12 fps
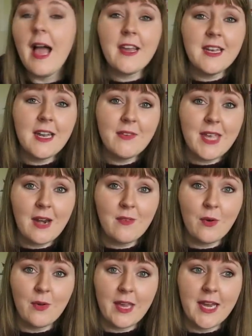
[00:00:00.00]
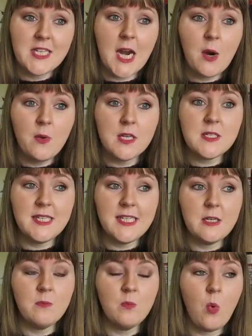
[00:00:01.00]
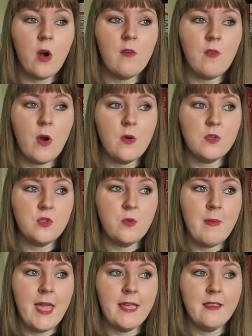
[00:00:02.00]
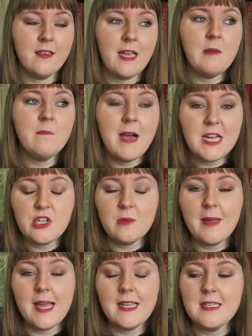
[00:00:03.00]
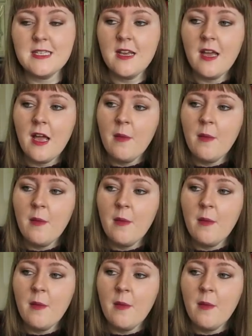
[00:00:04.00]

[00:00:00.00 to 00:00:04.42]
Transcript: I can never get row gauge. I always needed more rows to make the same measurement.